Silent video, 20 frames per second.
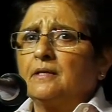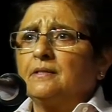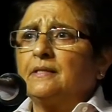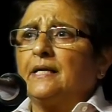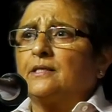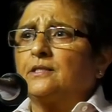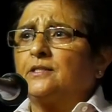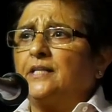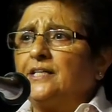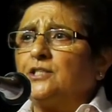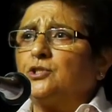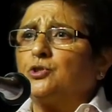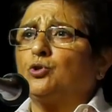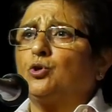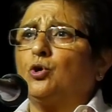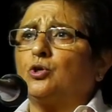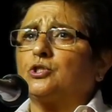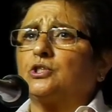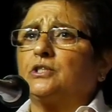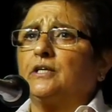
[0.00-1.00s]
that this
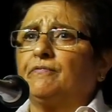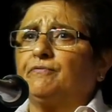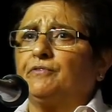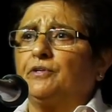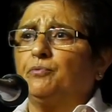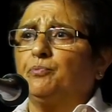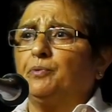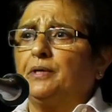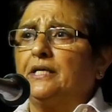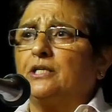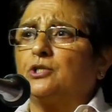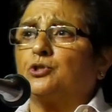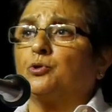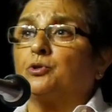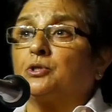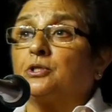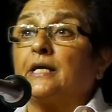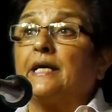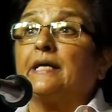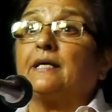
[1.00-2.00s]
road safety week
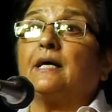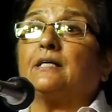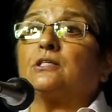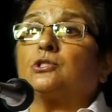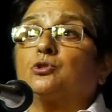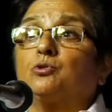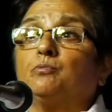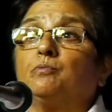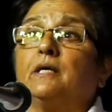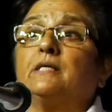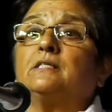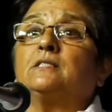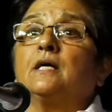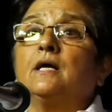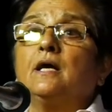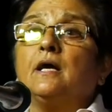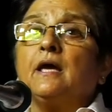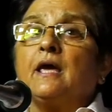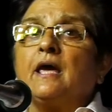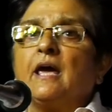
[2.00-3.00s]
should take us towards
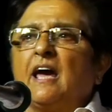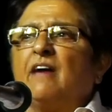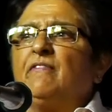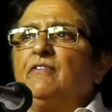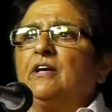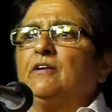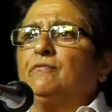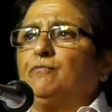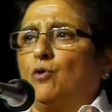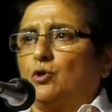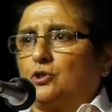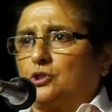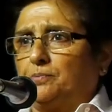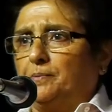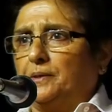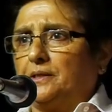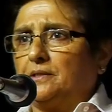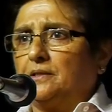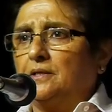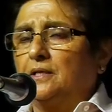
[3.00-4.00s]
heavy
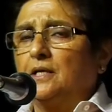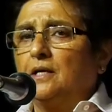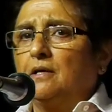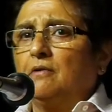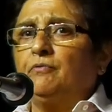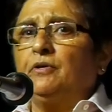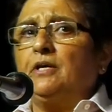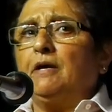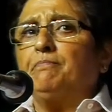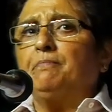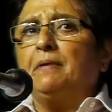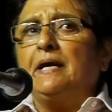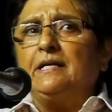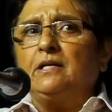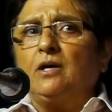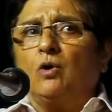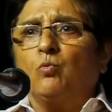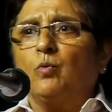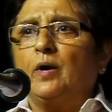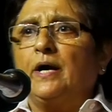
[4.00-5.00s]
enforcement. We have
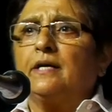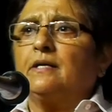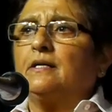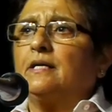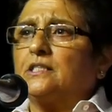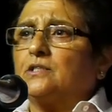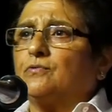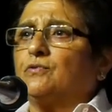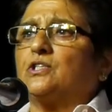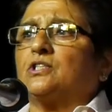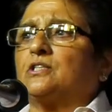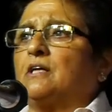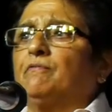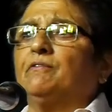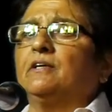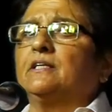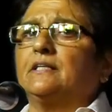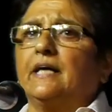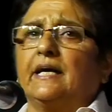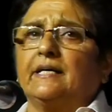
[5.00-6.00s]
made awareness for
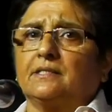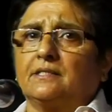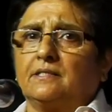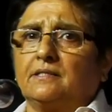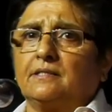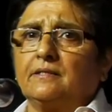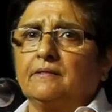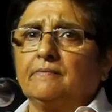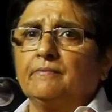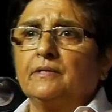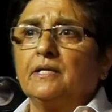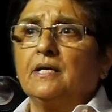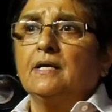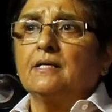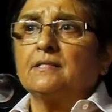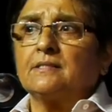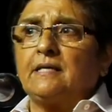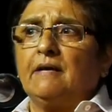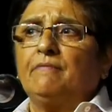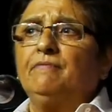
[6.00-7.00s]
7 days.
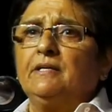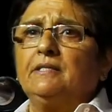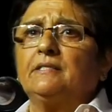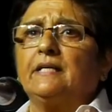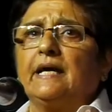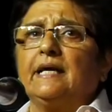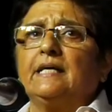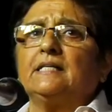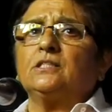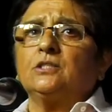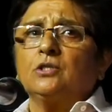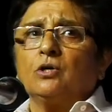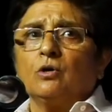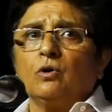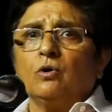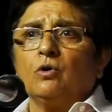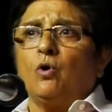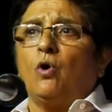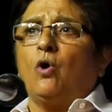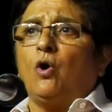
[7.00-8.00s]
7 days
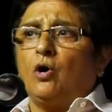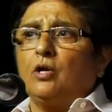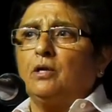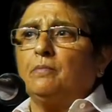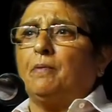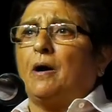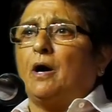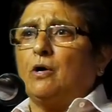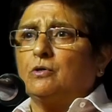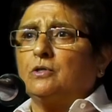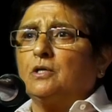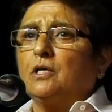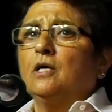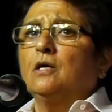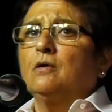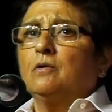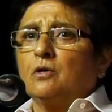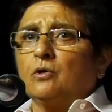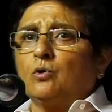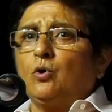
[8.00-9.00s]
all about
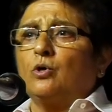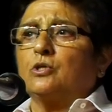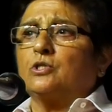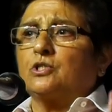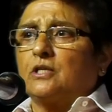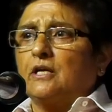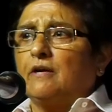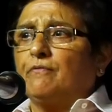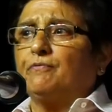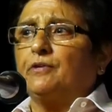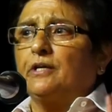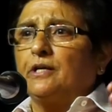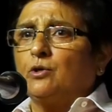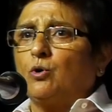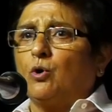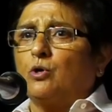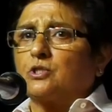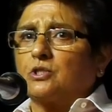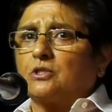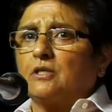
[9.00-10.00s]
road safety
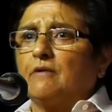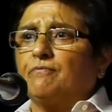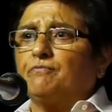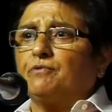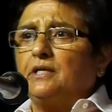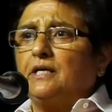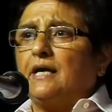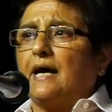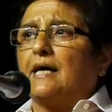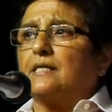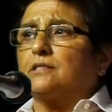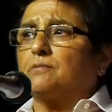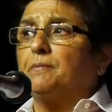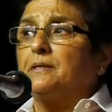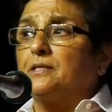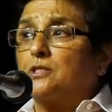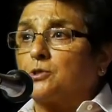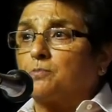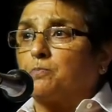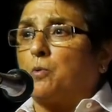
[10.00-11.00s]
has
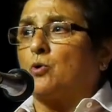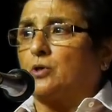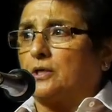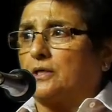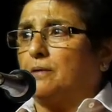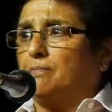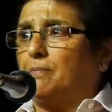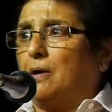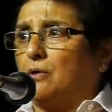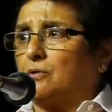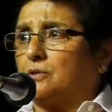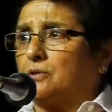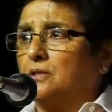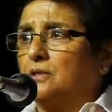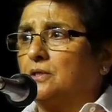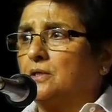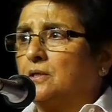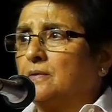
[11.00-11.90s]
been spoken about.